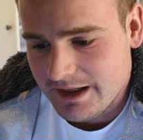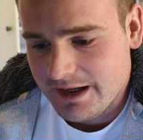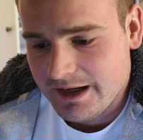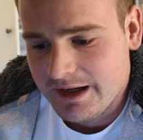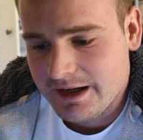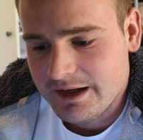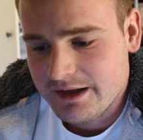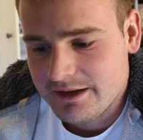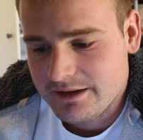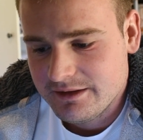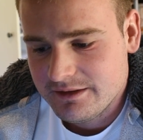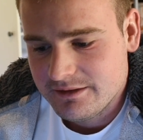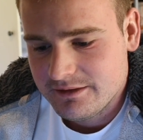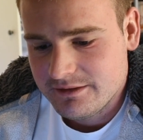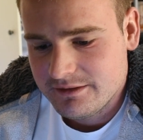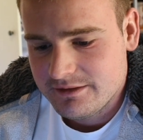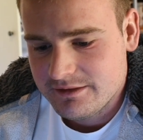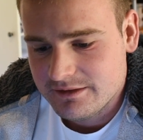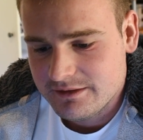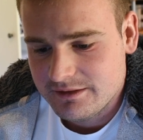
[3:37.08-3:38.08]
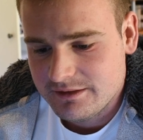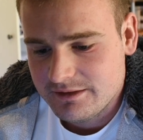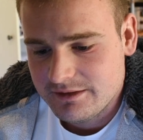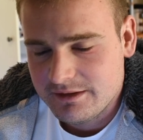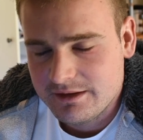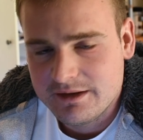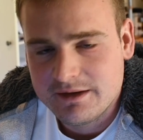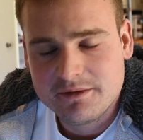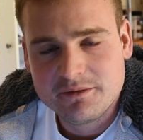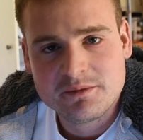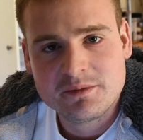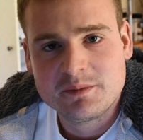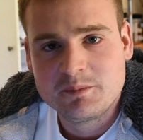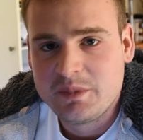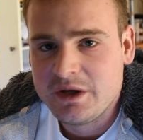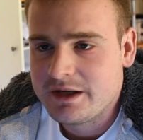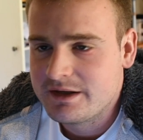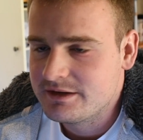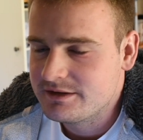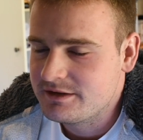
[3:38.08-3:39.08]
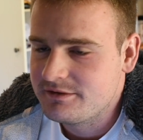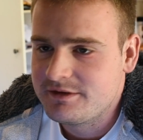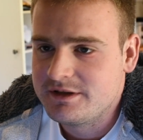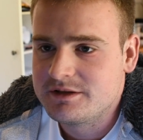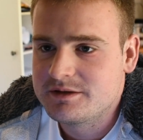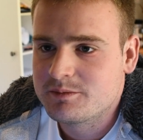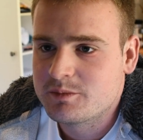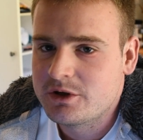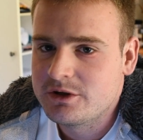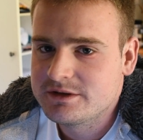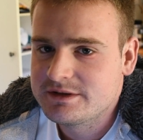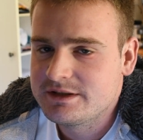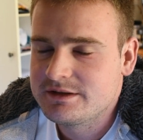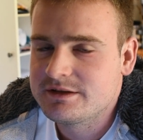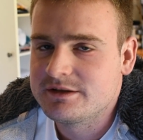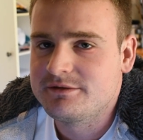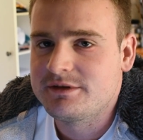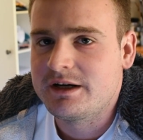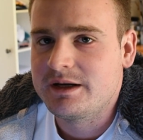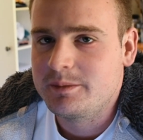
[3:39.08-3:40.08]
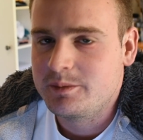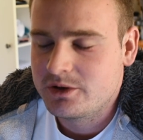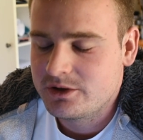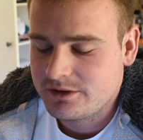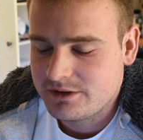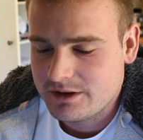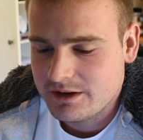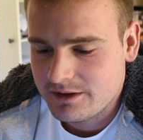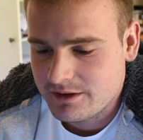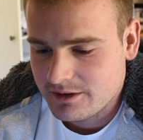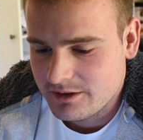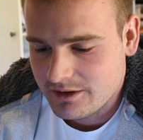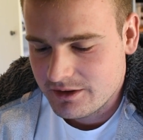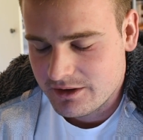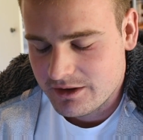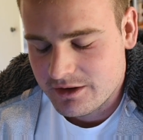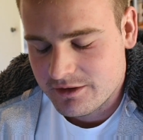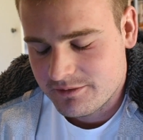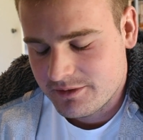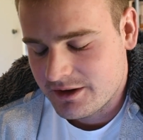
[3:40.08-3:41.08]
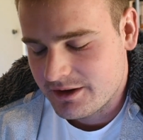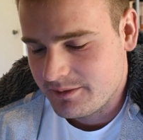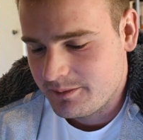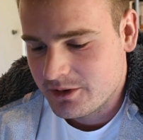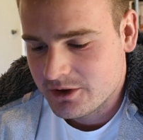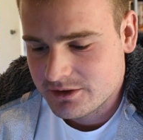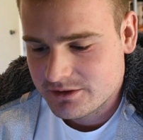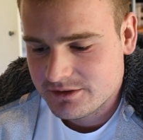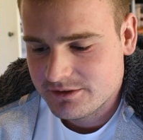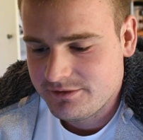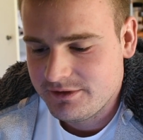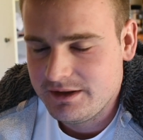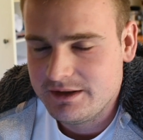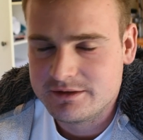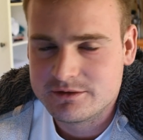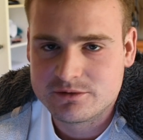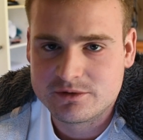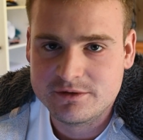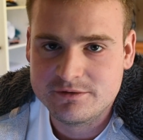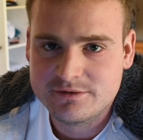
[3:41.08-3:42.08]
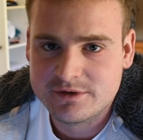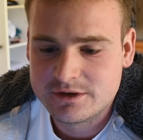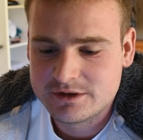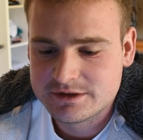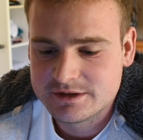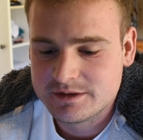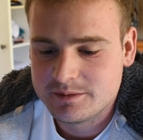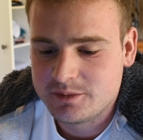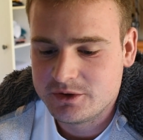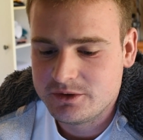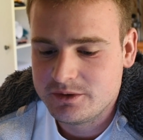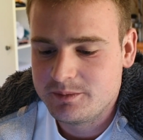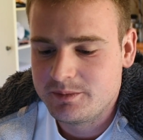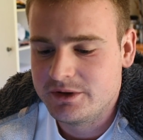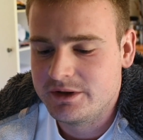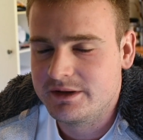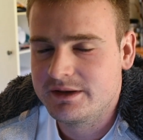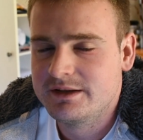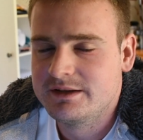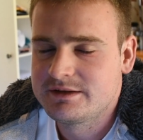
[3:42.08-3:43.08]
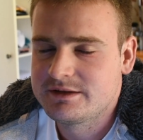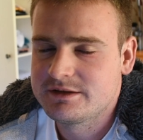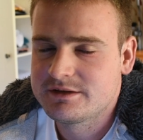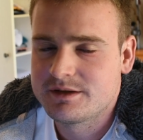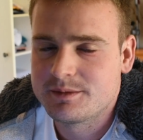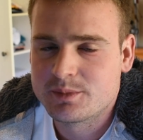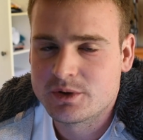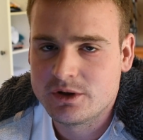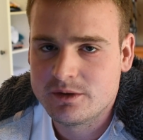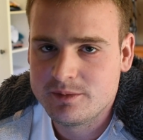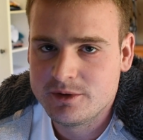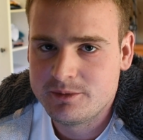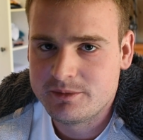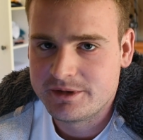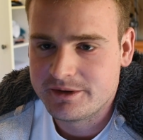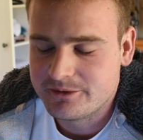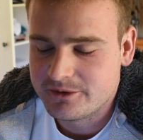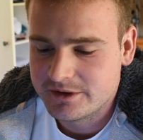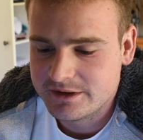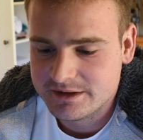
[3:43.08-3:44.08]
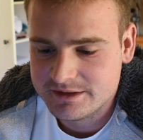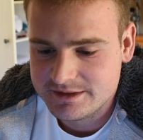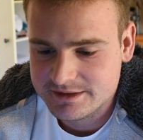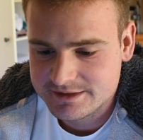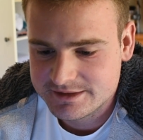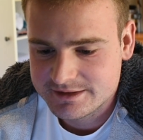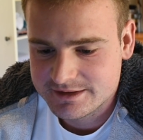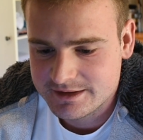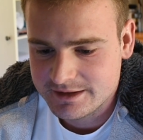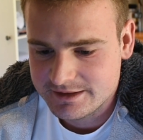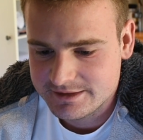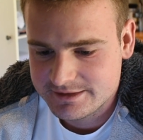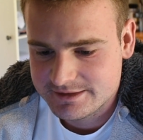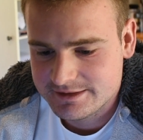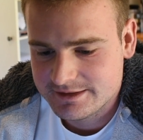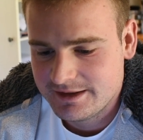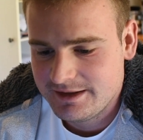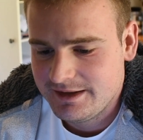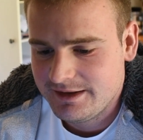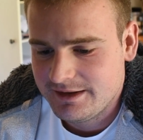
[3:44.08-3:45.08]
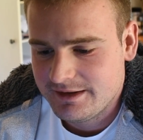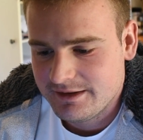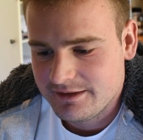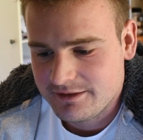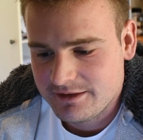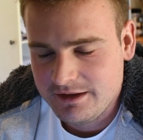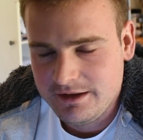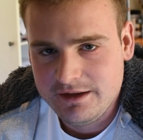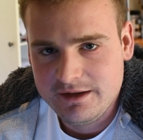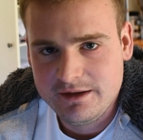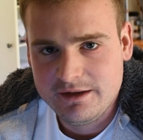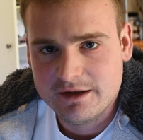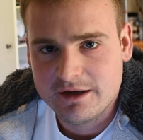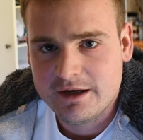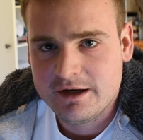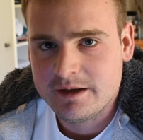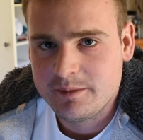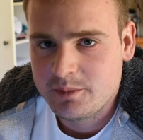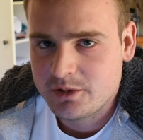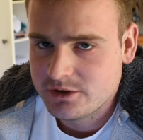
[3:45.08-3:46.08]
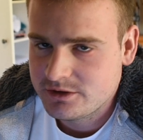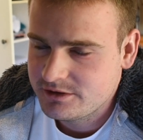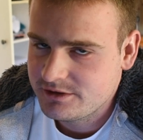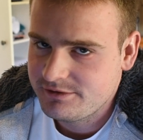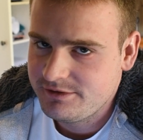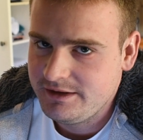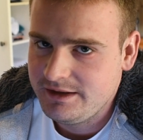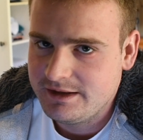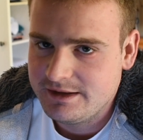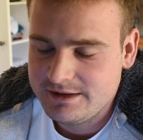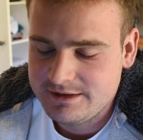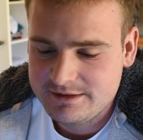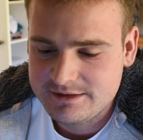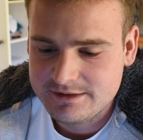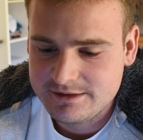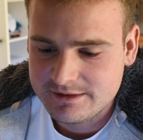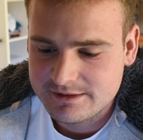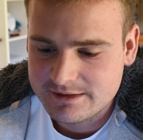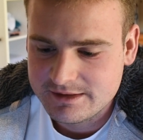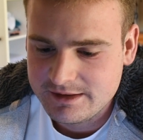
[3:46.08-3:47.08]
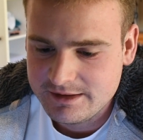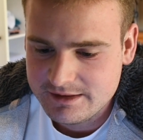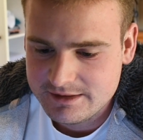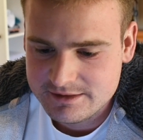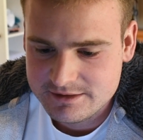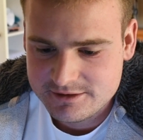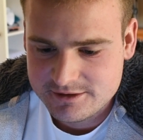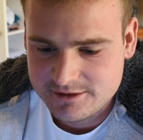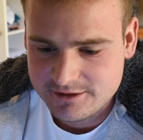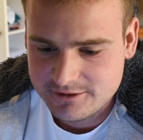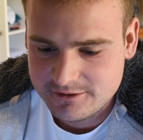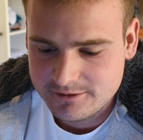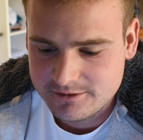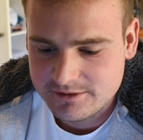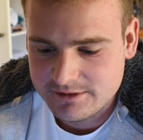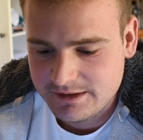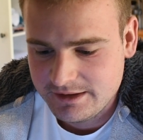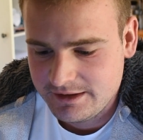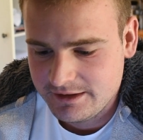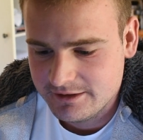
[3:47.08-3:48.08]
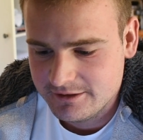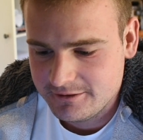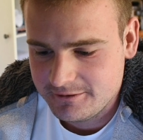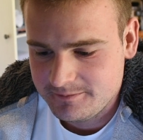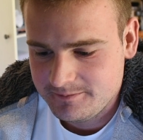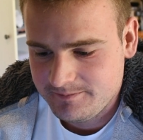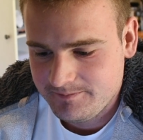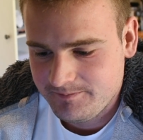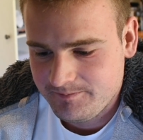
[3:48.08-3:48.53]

And because of this process of, hyper, uh, uh, of hypertrophy is reversible, but this is the problem I want to discuss the hypertrophy isn't the issue here.